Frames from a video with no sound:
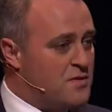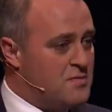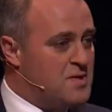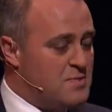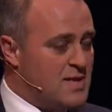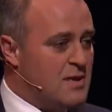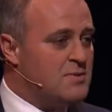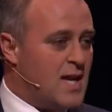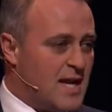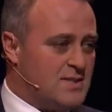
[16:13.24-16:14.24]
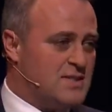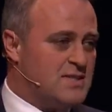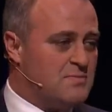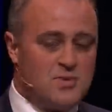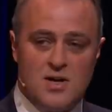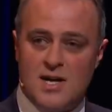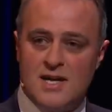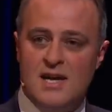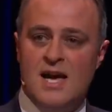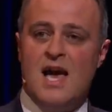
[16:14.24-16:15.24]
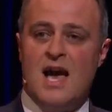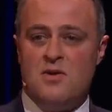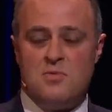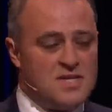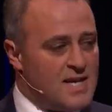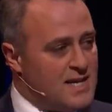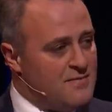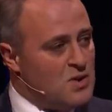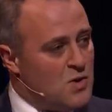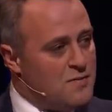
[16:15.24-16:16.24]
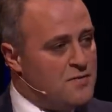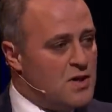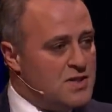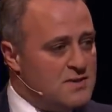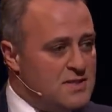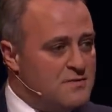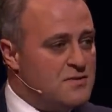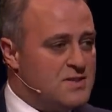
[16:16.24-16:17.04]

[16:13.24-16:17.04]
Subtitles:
them to be able to access supply. And it would take even longer for those in different